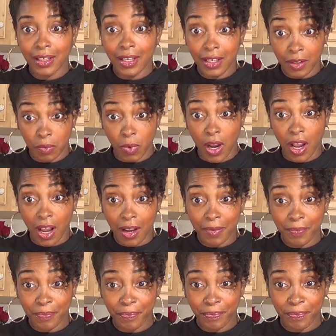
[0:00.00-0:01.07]

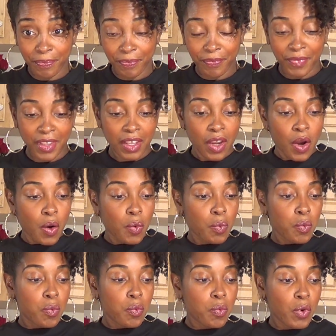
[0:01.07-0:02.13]
quinoa
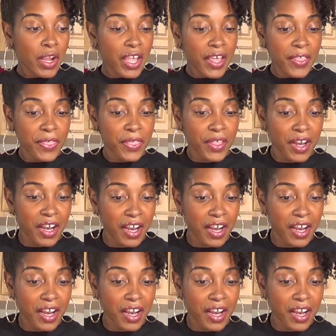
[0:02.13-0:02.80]
with